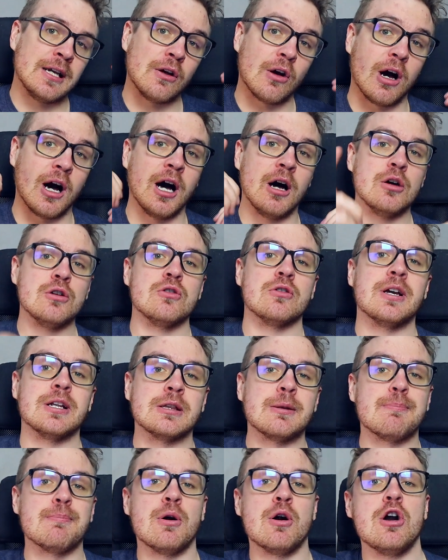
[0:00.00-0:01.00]
you how to get
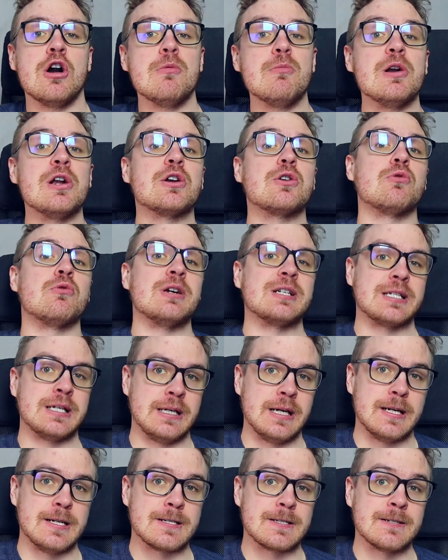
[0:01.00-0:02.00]
the permanent
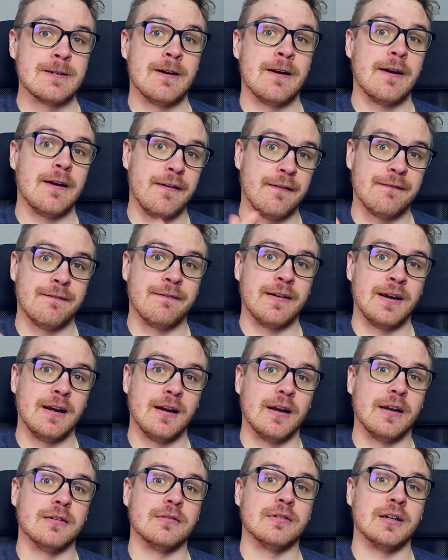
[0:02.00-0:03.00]
residence in
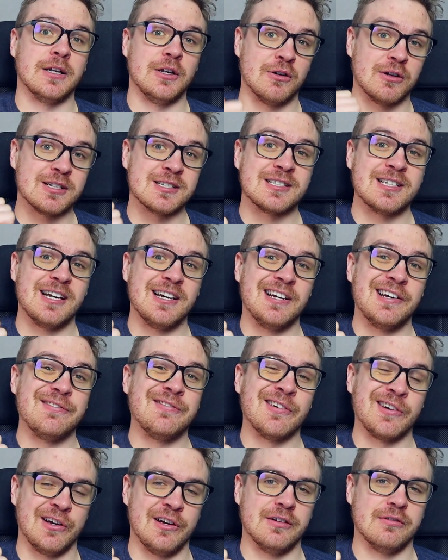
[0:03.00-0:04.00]
Finland, and you can stay here
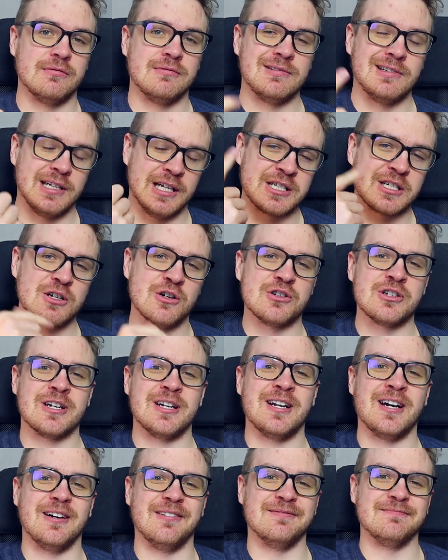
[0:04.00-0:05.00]
for good. Let's go check
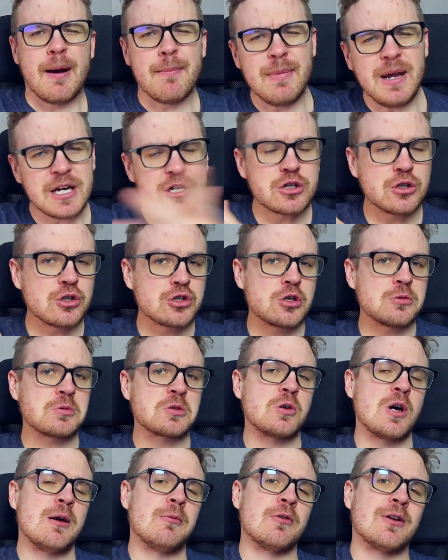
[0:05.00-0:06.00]
it out. And make sure to
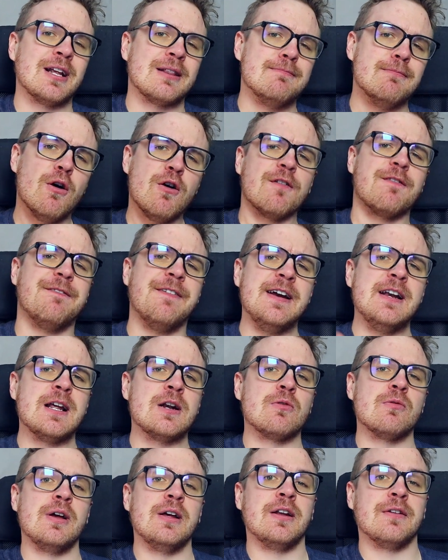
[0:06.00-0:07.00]
subscribe to get more
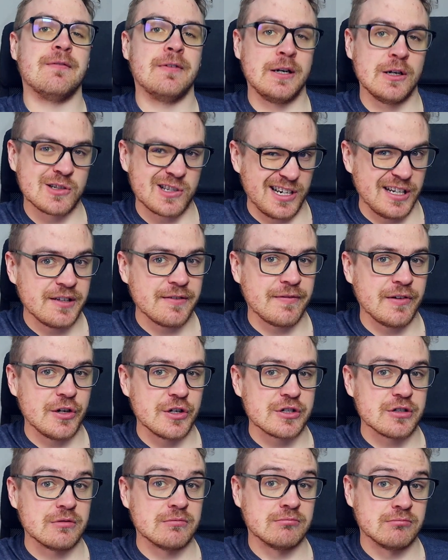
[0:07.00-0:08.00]
Finland related videos in the
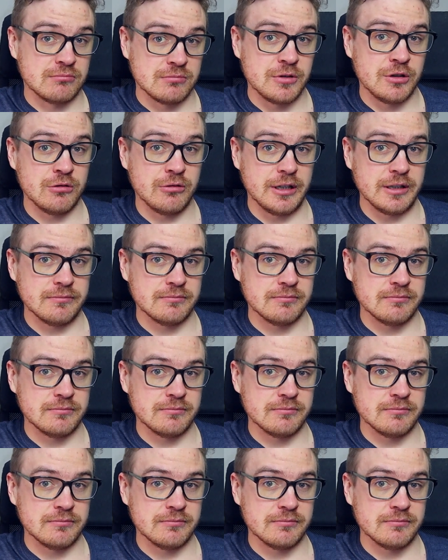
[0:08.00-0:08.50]
future. Do it.